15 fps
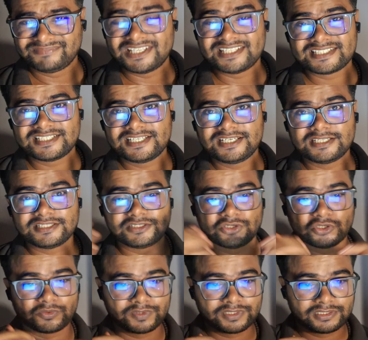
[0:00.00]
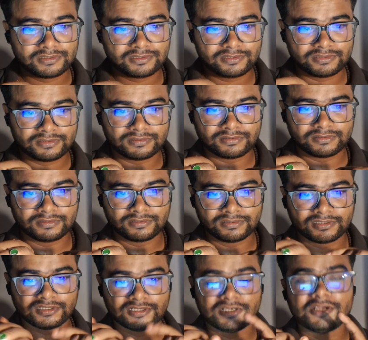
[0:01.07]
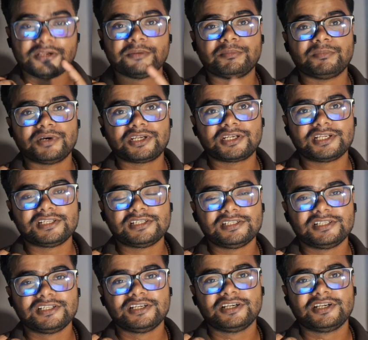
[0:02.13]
incident in the novel. Bergil,